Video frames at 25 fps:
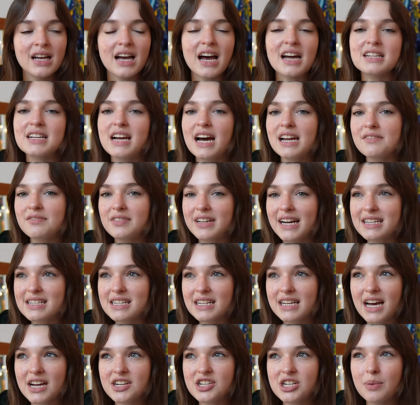I'd kind of like to
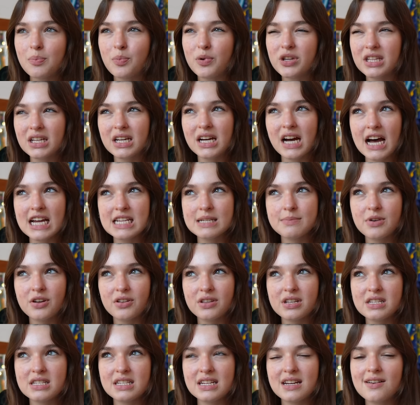catch up with the Cosmere
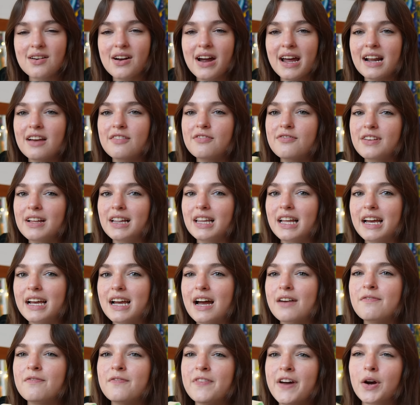this year, and I feel like
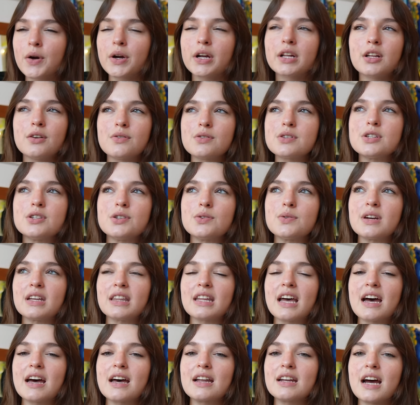I'm very close to doing
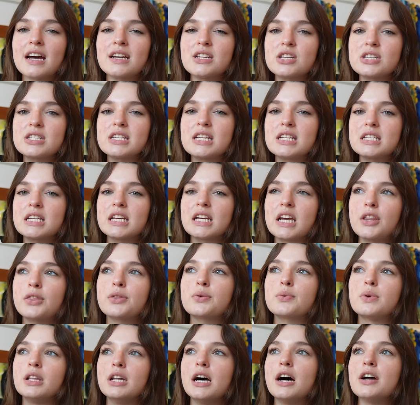that. I just need to get
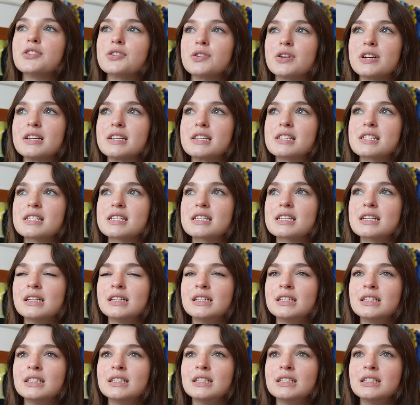through Elantris
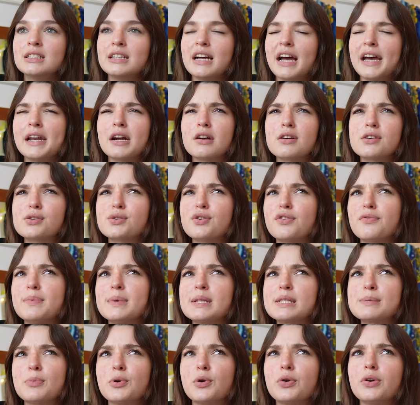and Era 2 of
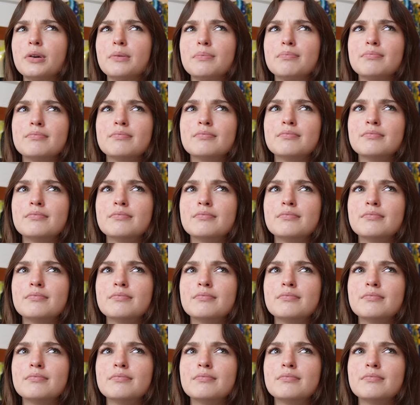Mistborn.